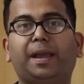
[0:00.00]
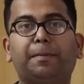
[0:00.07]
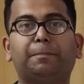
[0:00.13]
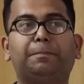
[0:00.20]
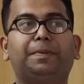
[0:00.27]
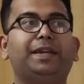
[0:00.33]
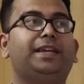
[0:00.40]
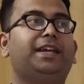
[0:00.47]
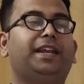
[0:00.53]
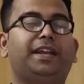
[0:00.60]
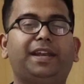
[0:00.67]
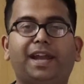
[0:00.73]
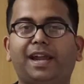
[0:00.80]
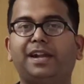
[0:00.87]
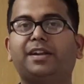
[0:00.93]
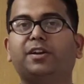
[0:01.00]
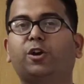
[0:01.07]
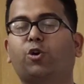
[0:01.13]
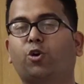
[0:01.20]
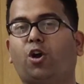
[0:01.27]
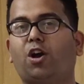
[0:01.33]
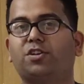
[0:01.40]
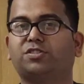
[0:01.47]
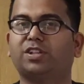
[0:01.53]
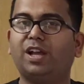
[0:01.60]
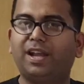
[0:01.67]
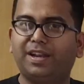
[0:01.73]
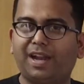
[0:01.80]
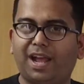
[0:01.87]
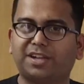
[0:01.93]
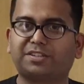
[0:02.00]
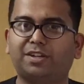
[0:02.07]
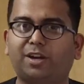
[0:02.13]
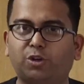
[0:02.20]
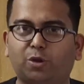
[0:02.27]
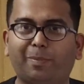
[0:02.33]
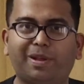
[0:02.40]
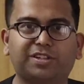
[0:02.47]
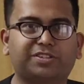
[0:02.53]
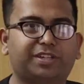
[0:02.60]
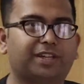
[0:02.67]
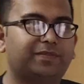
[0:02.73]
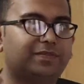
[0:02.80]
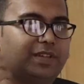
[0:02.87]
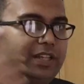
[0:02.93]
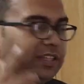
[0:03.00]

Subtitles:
MP, net, gross, national, domestic.